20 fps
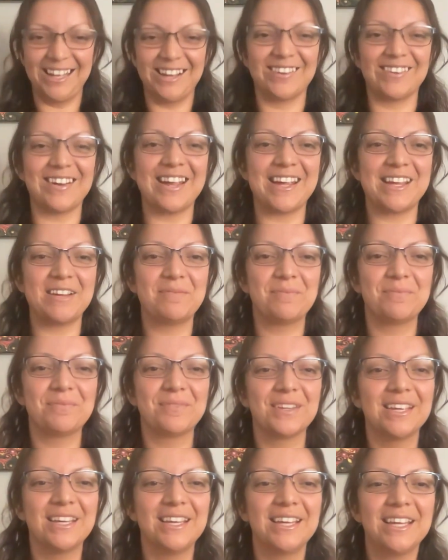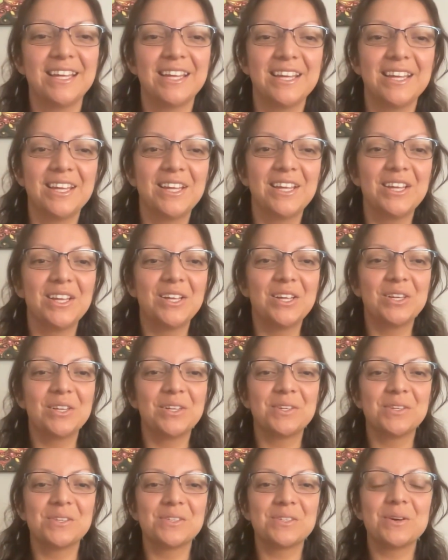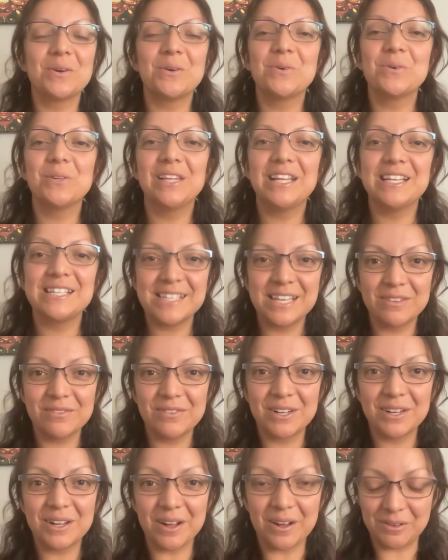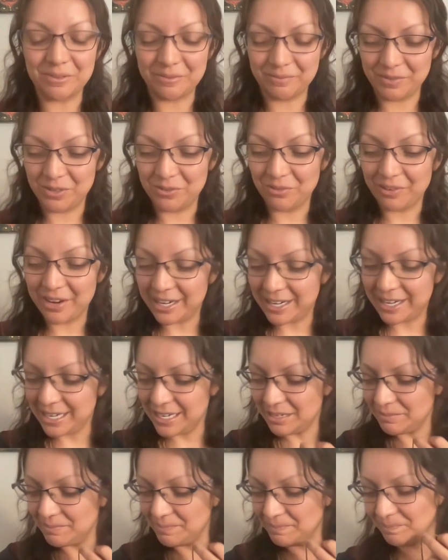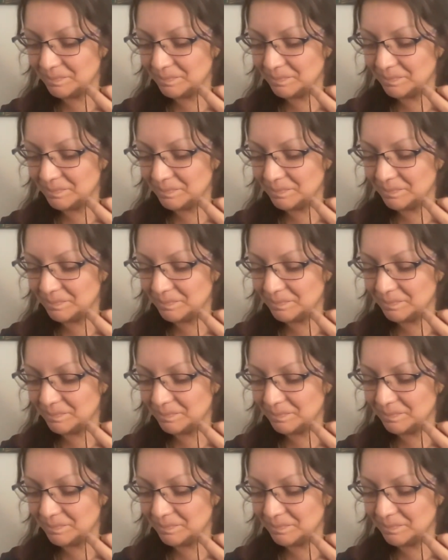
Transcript: All right. So let's give it a go. You ready?